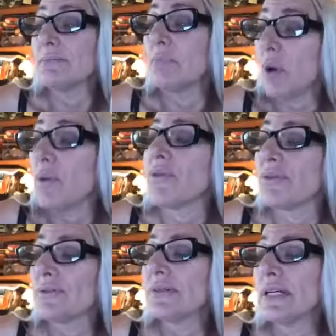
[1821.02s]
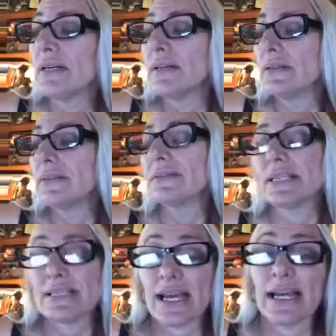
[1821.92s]
both
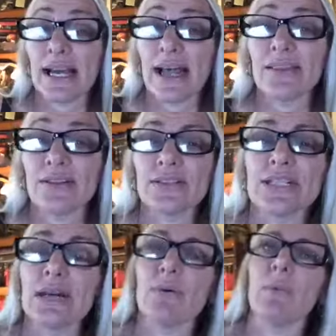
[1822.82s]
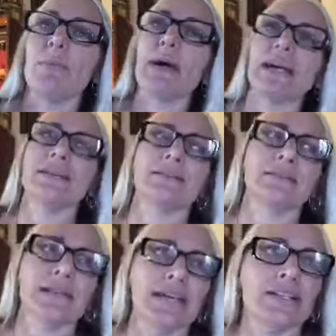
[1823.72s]
the second and third sequel, but
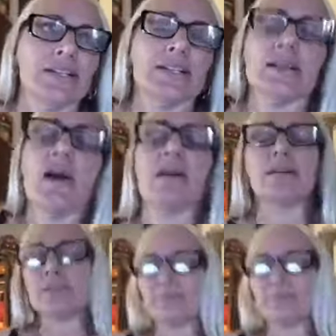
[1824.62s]
they just aren't.